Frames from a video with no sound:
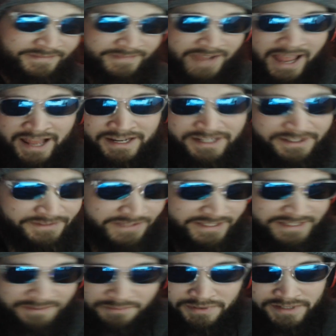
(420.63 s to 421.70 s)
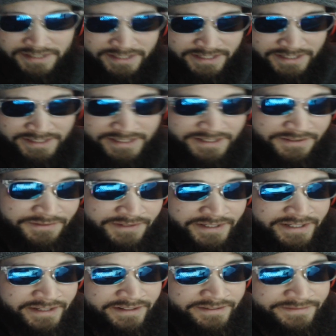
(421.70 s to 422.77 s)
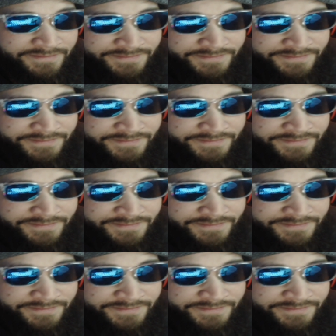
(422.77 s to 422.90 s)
I love the simplicity to the video.